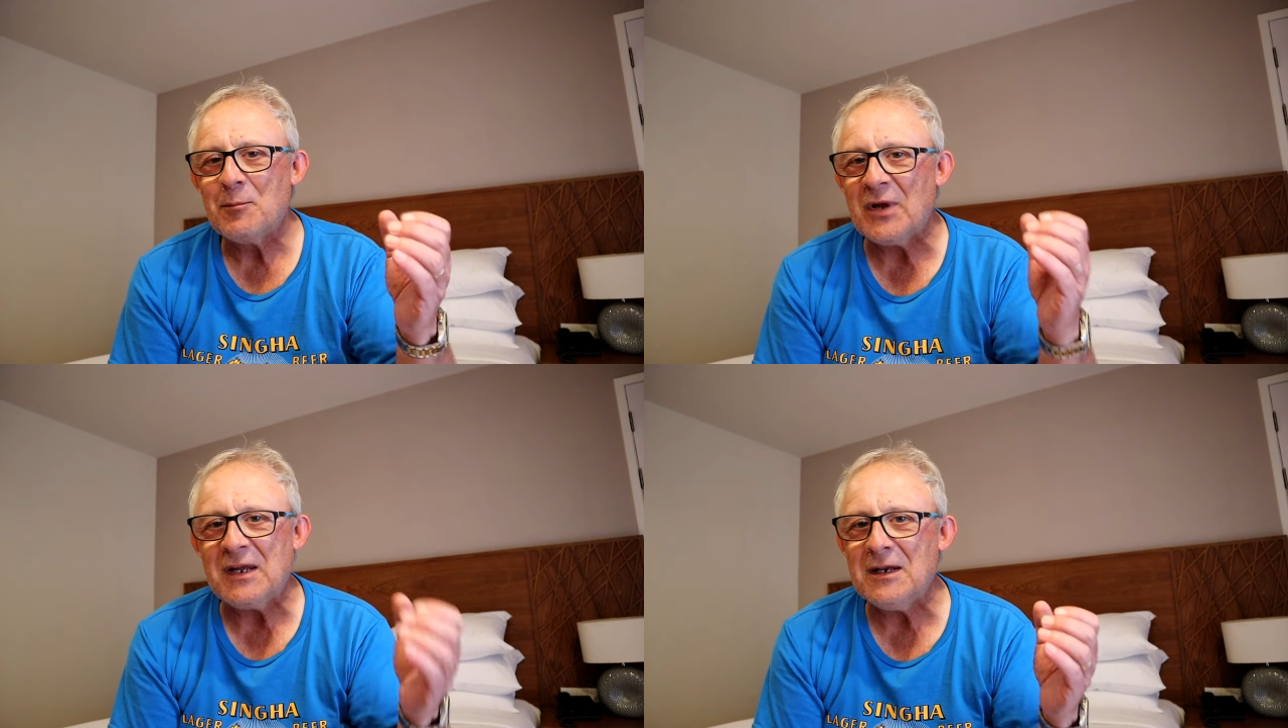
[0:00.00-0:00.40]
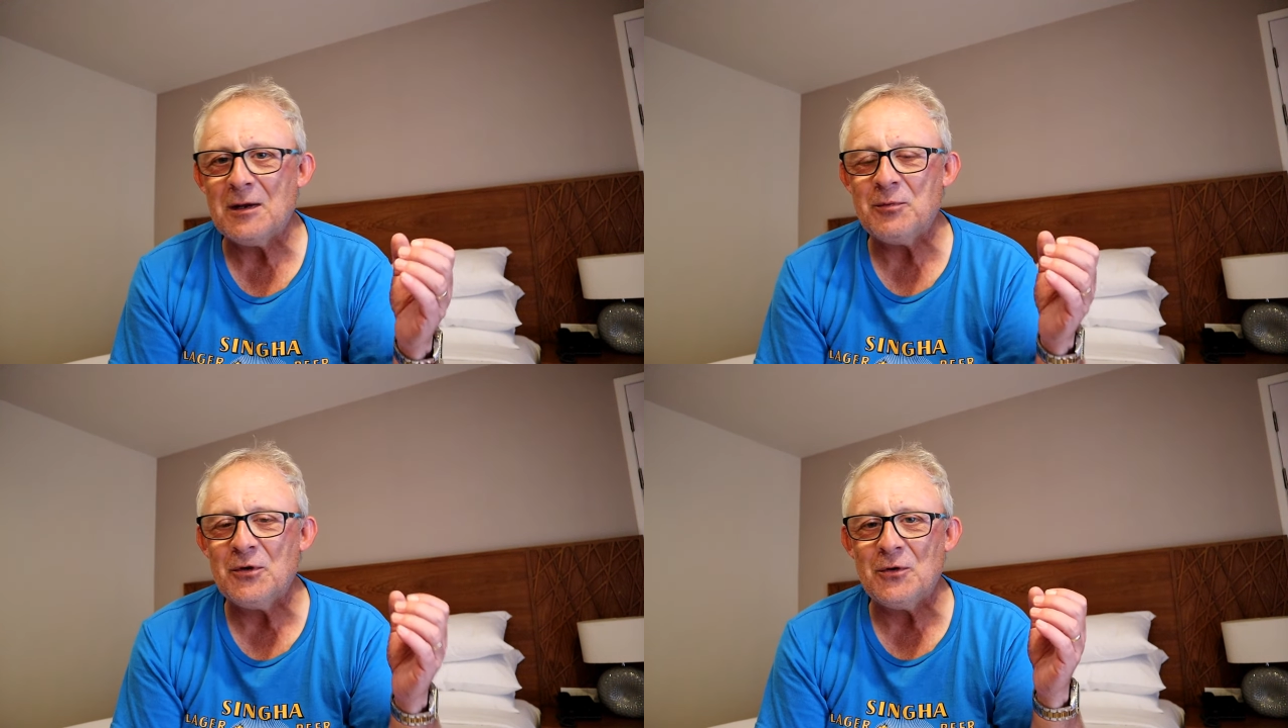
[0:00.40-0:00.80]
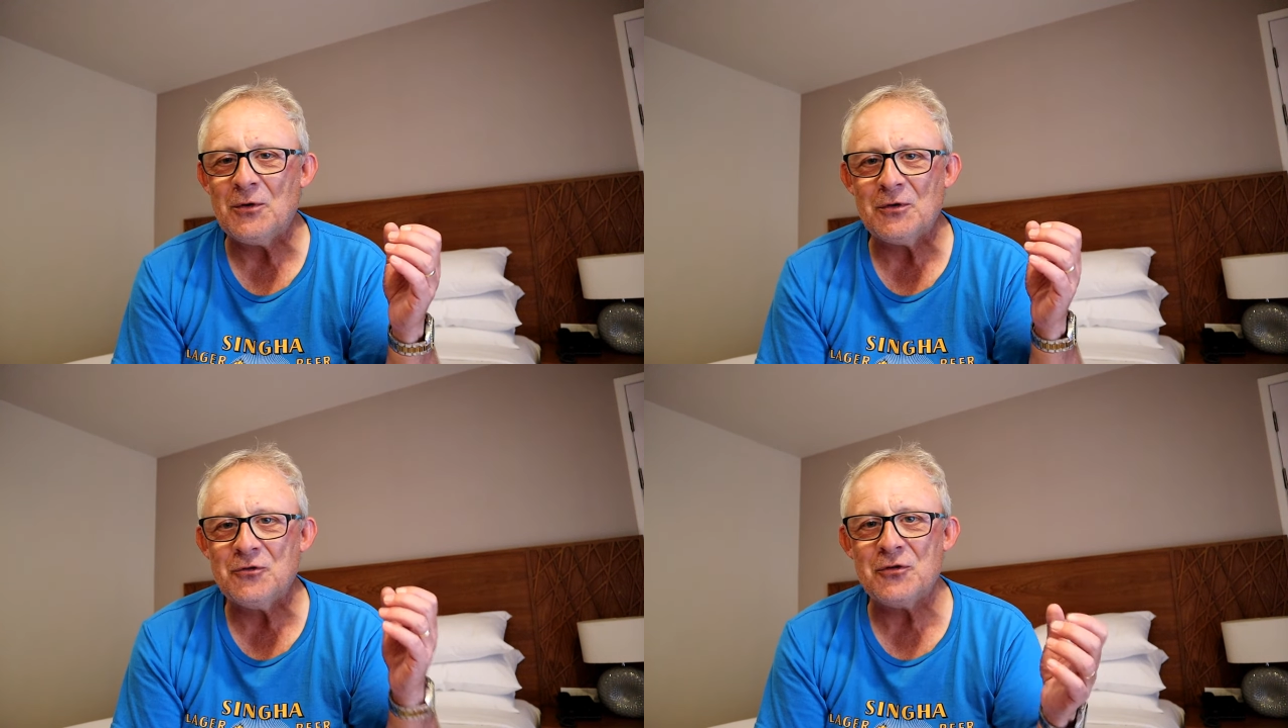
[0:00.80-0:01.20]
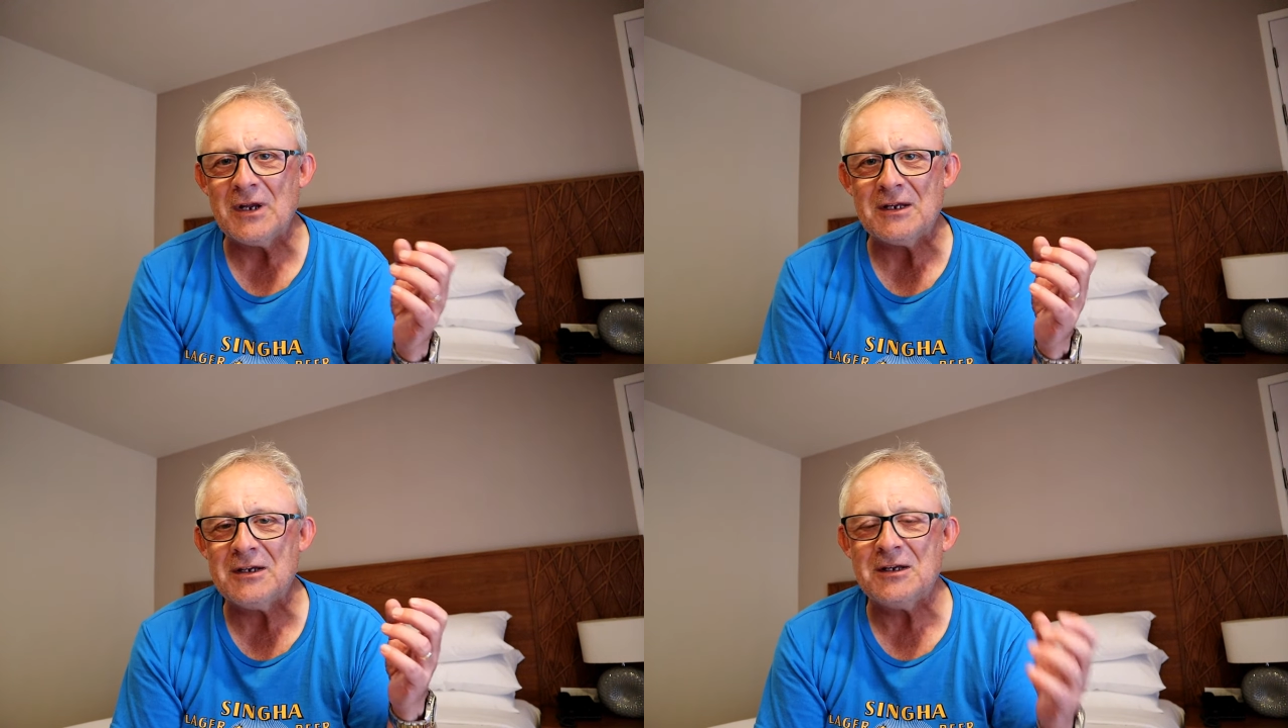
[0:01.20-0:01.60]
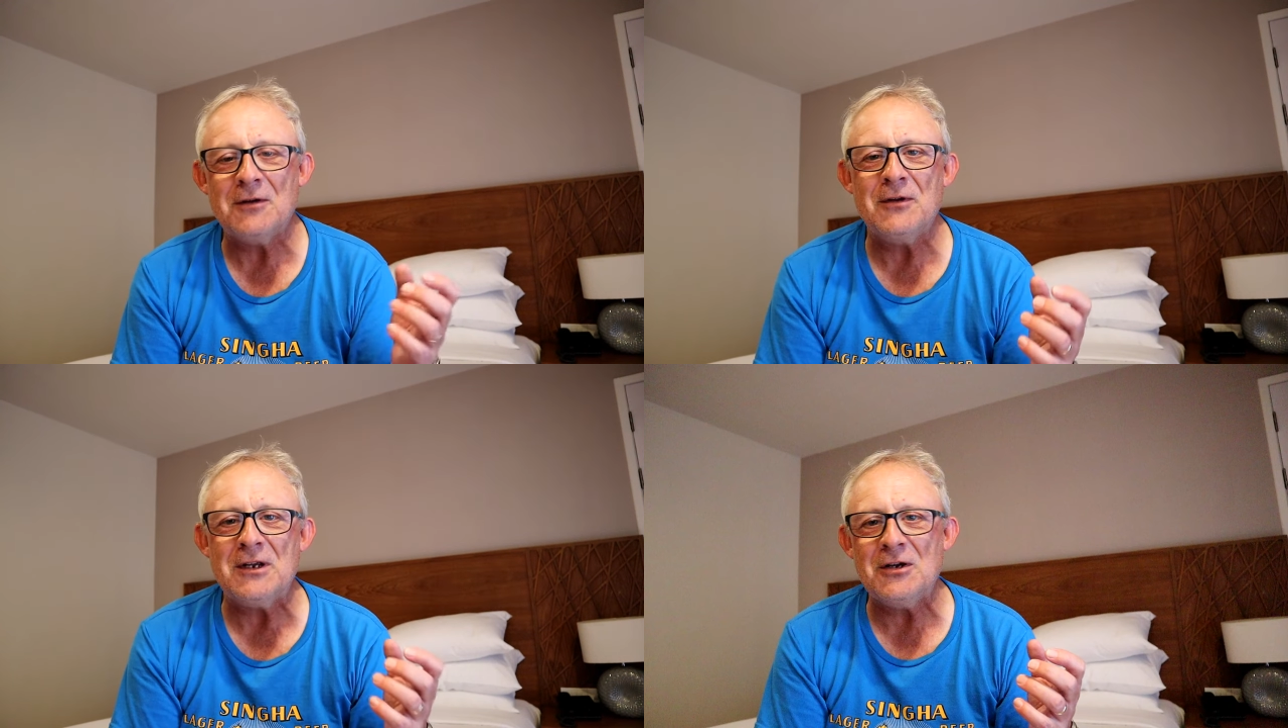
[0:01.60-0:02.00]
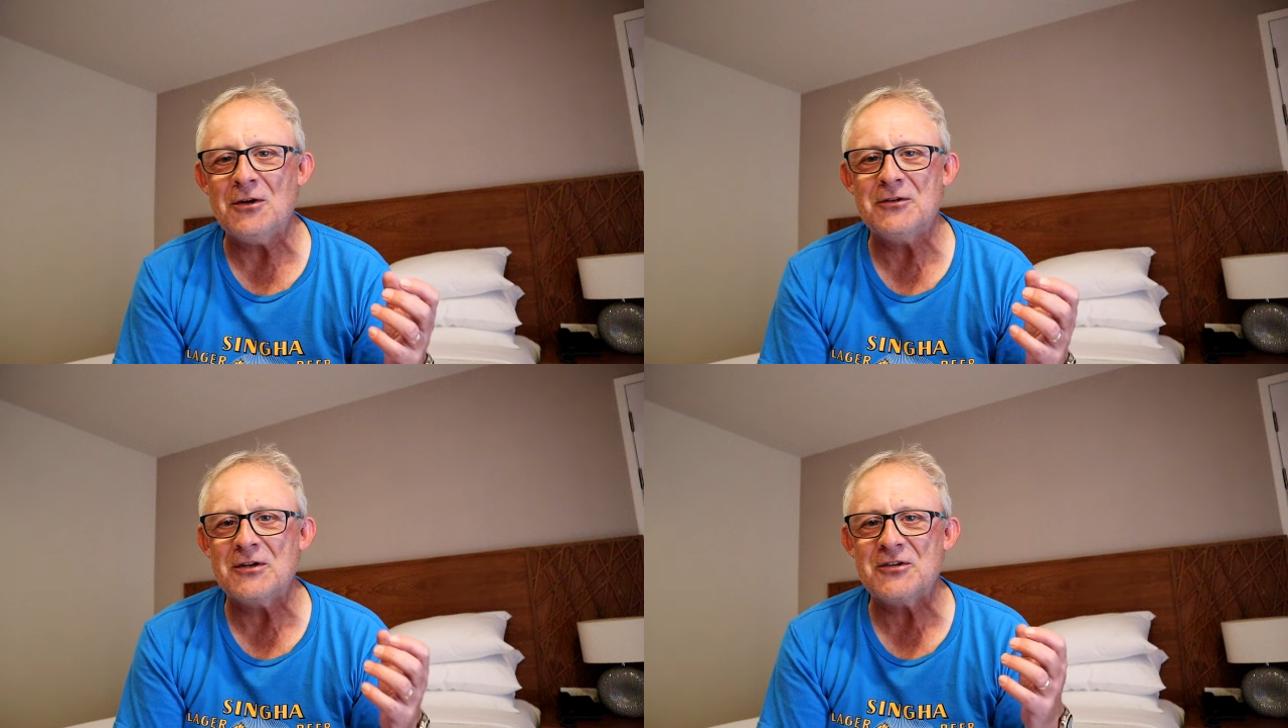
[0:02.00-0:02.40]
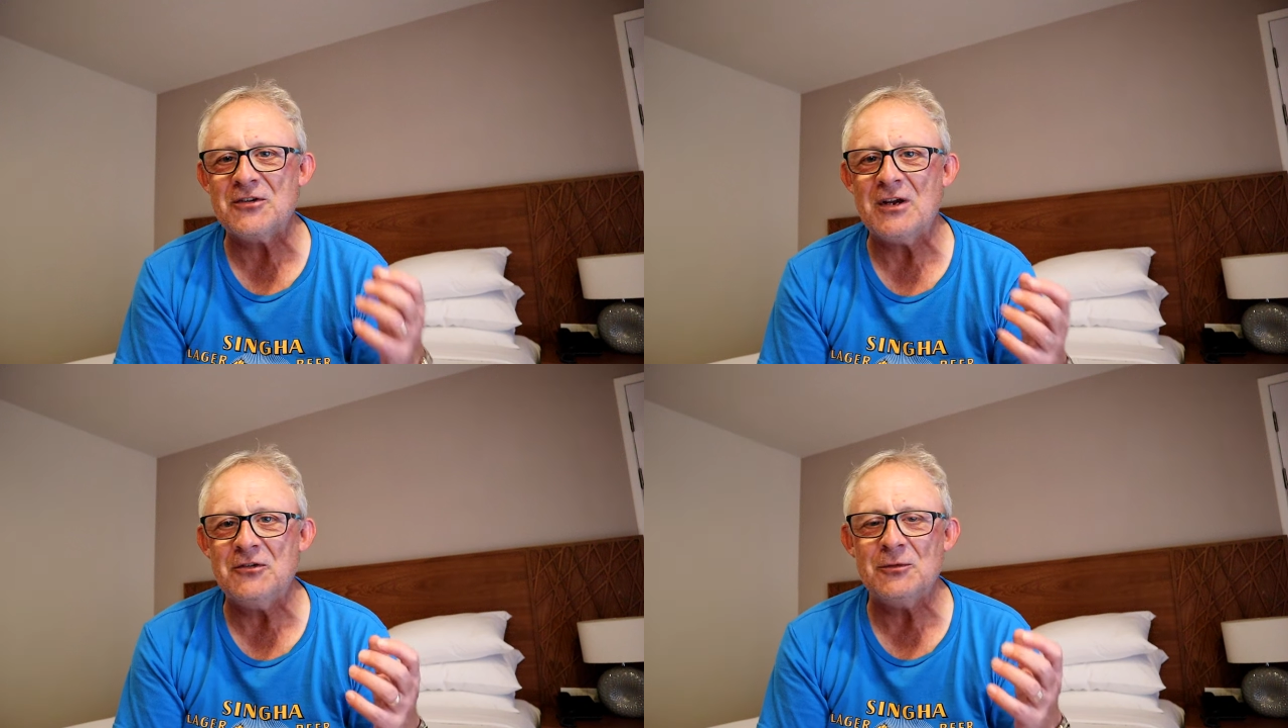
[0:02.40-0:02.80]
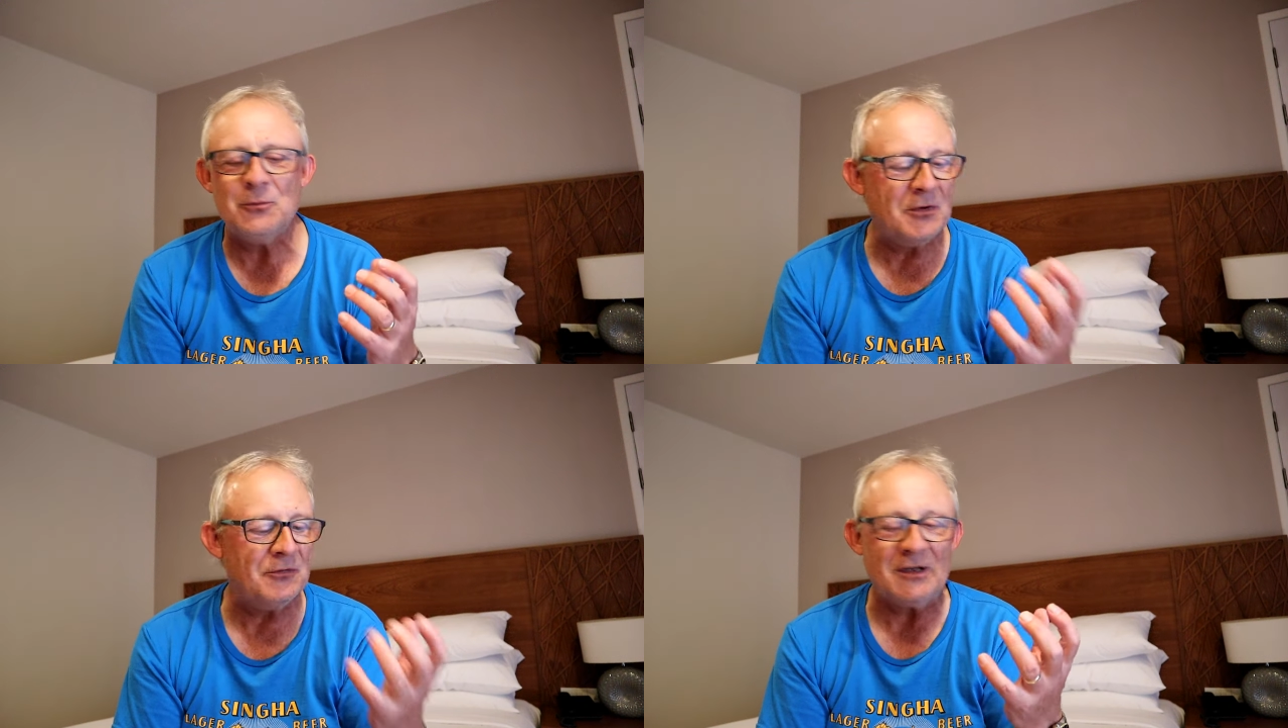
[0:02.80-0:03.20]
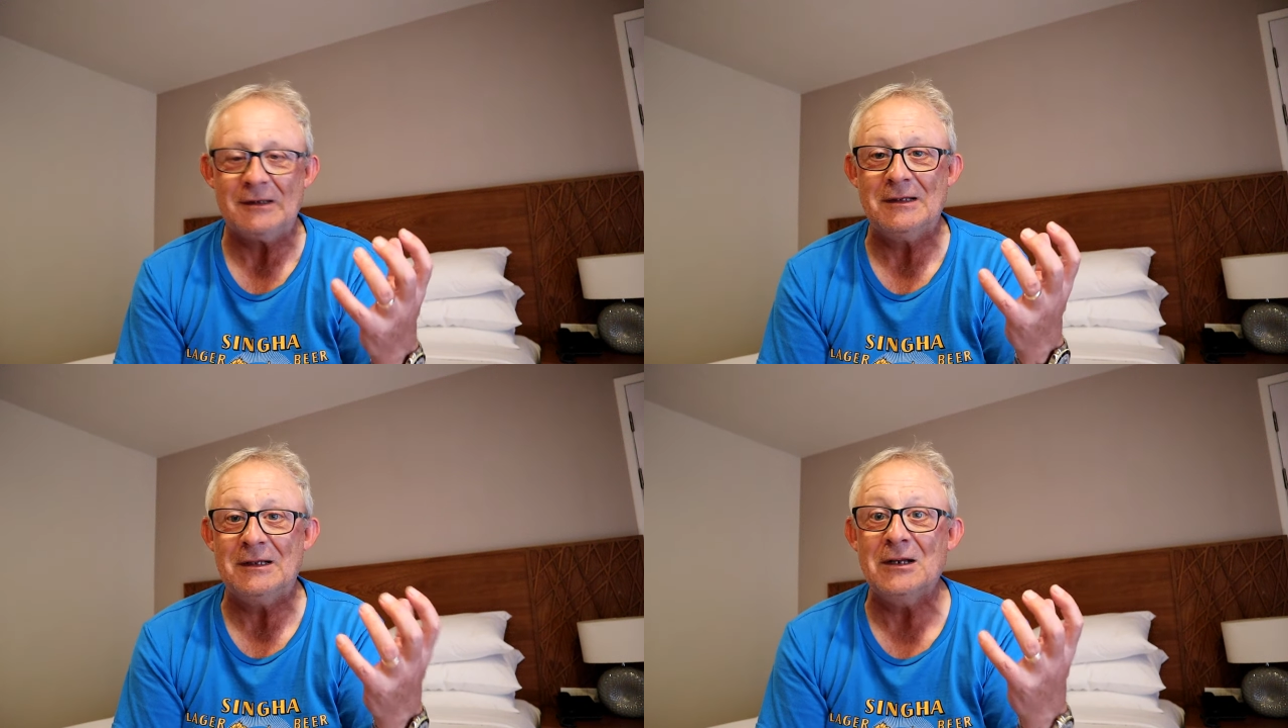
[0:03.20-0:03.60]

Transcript: picking up your drink covered in condensation with your